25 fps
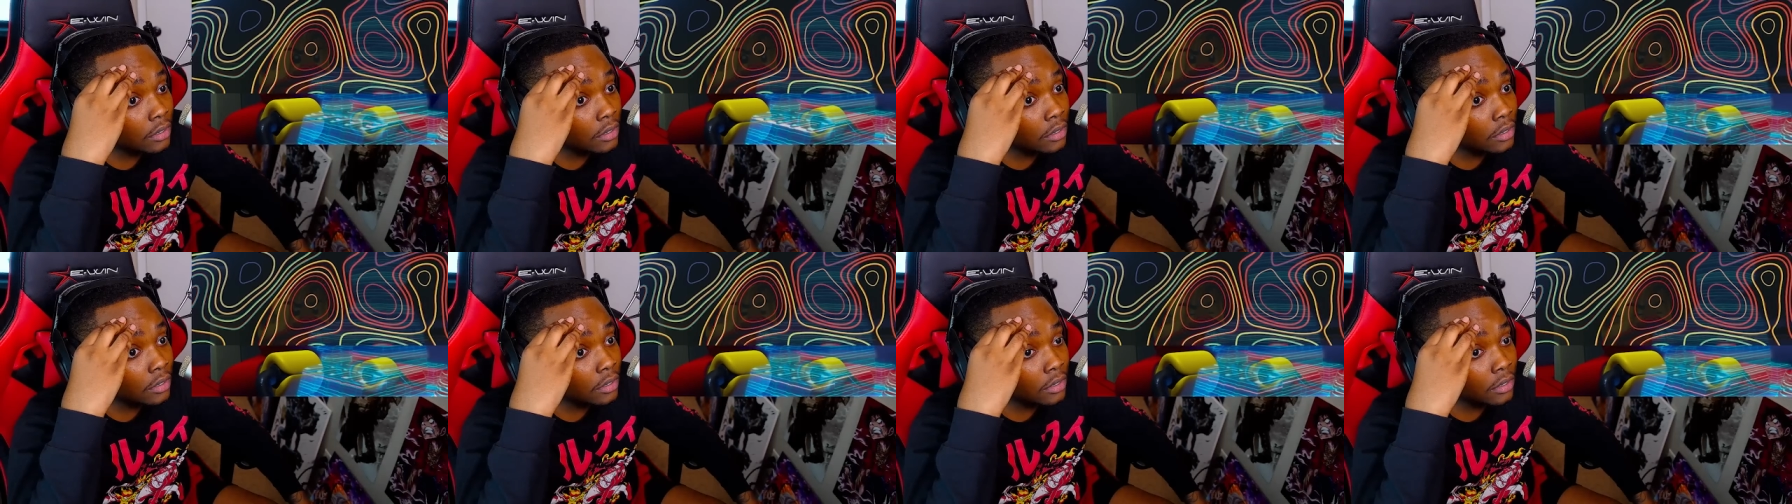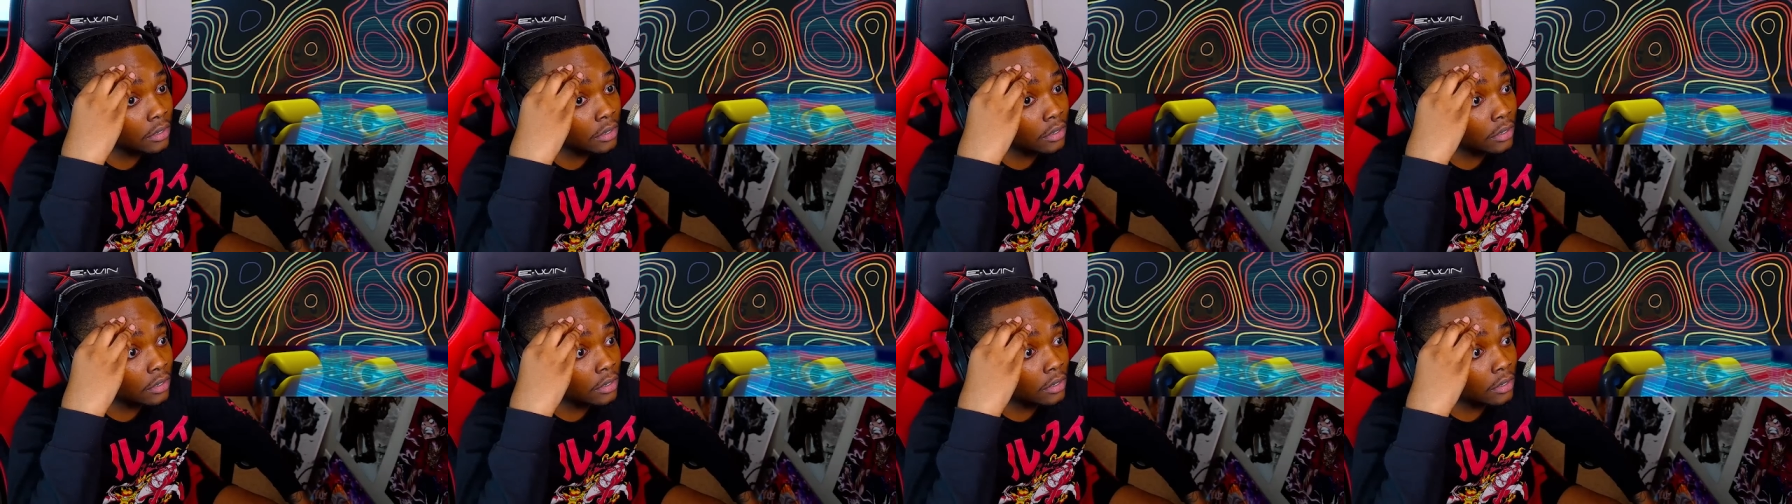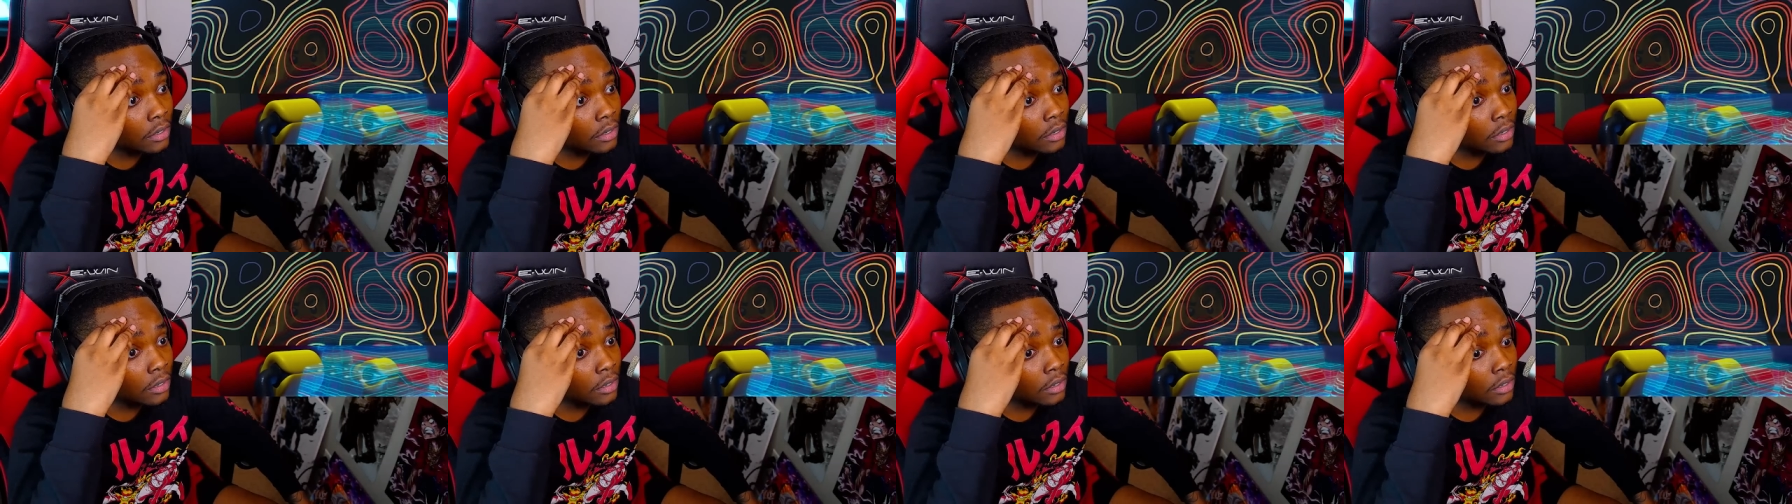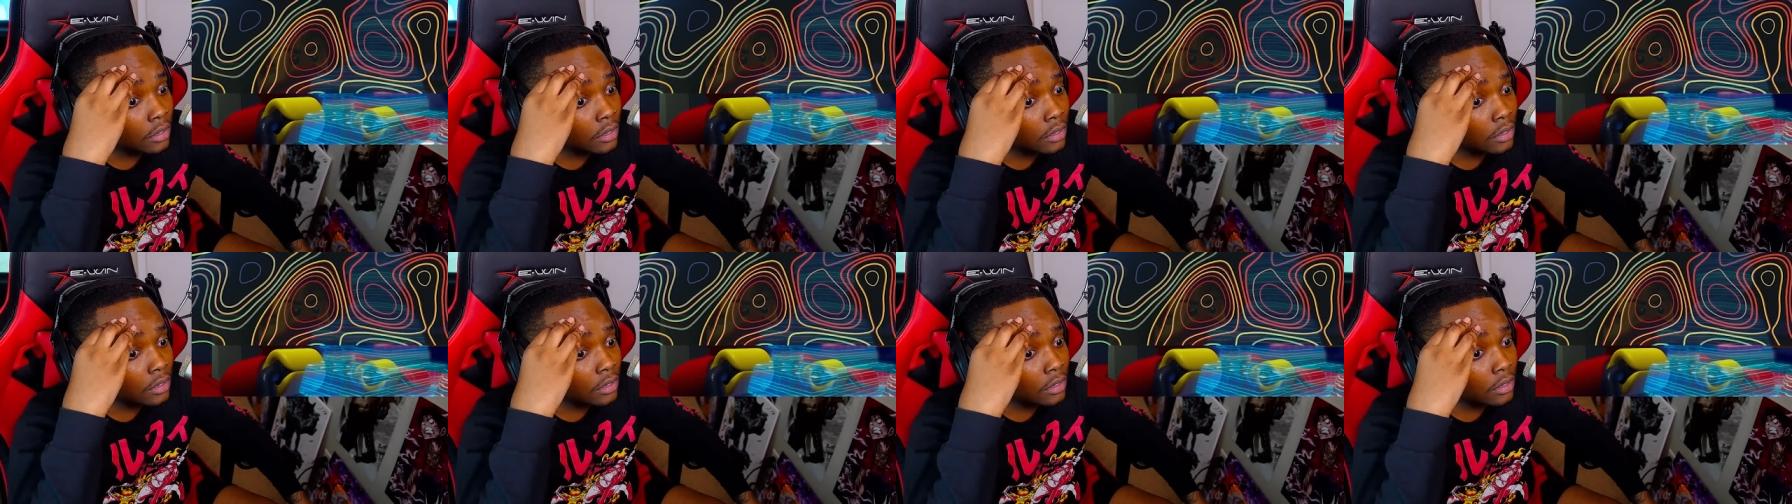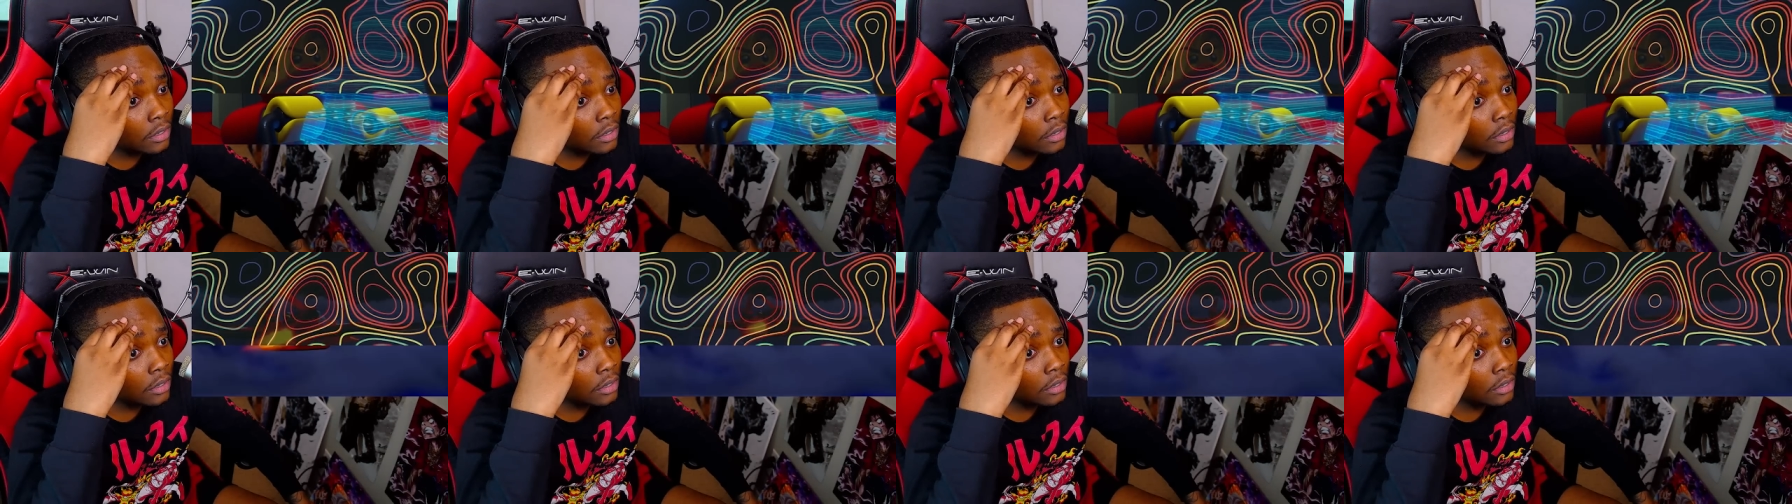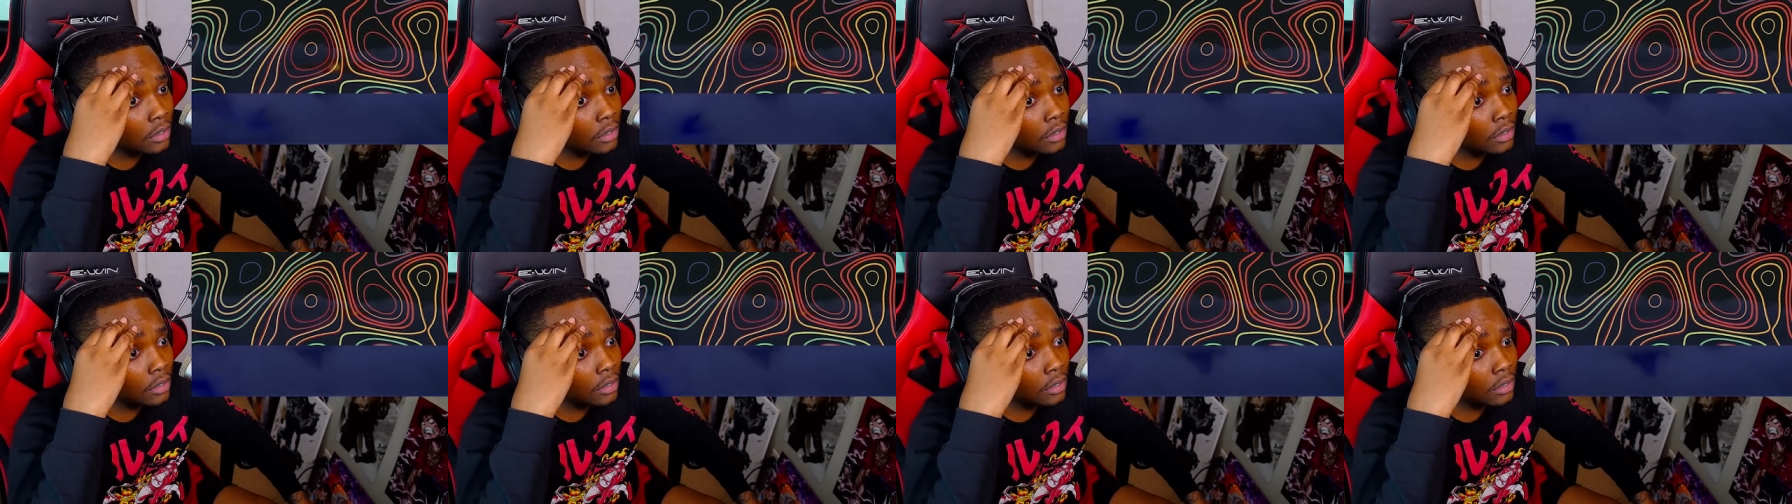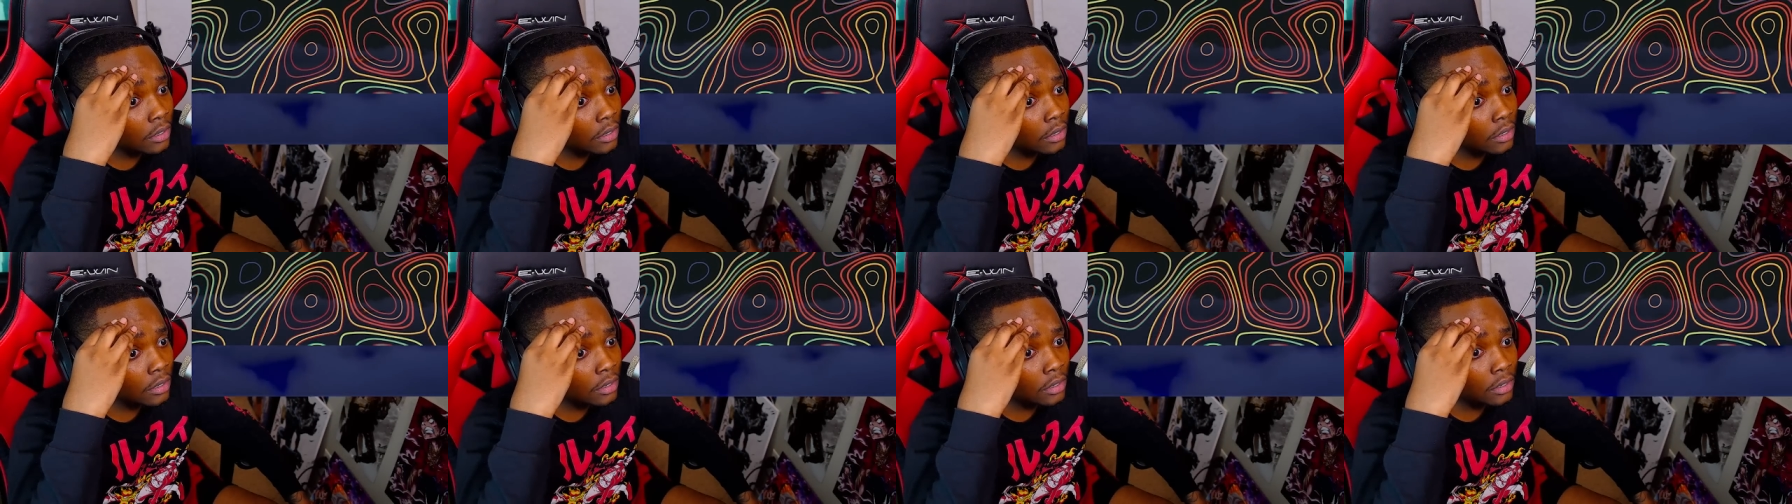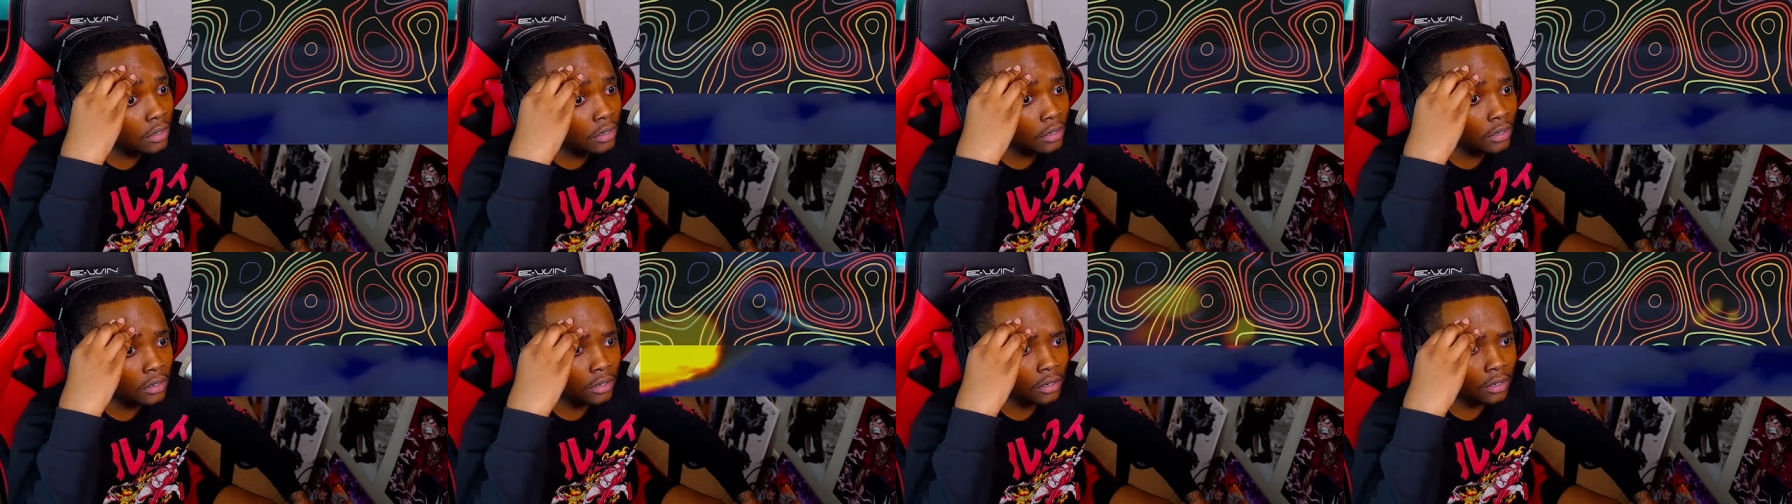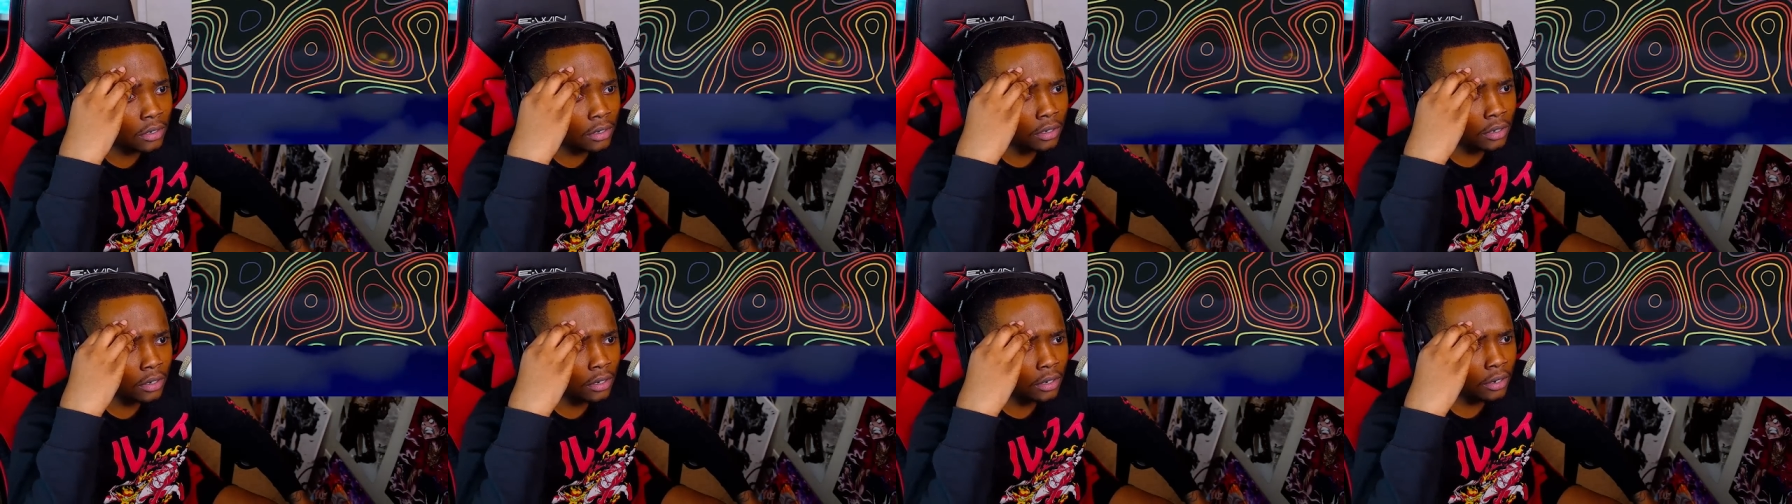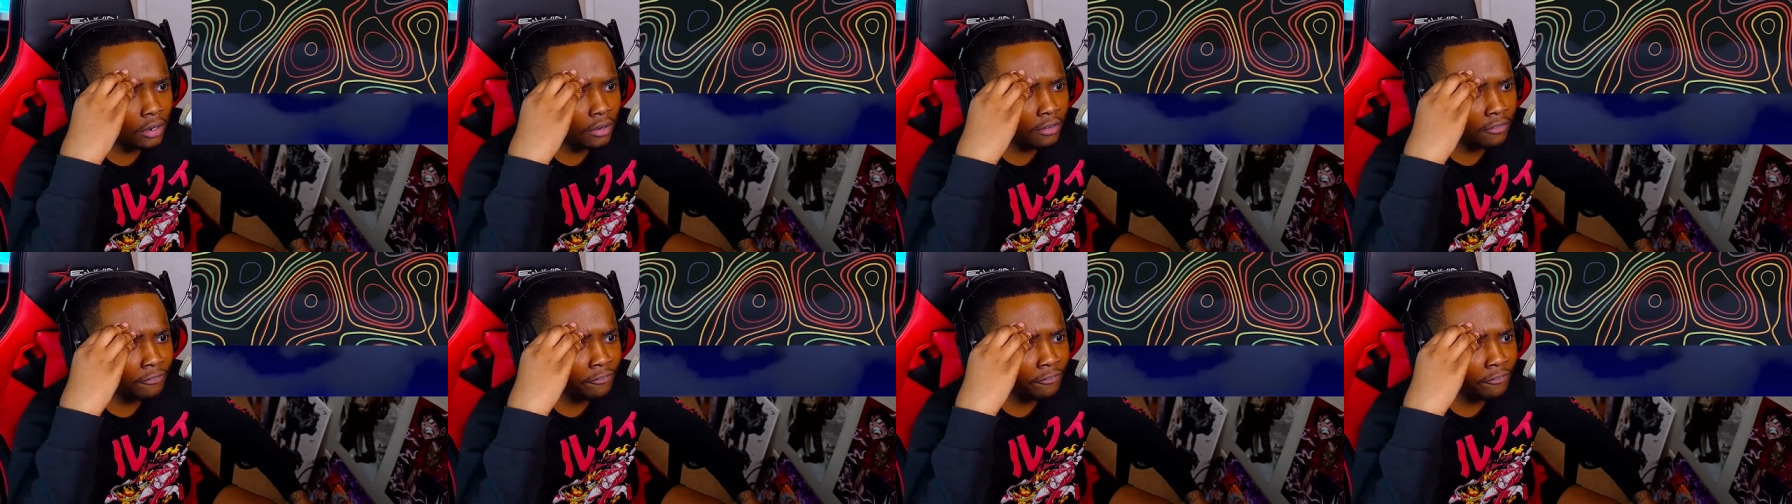We discovered a virus laying dormant in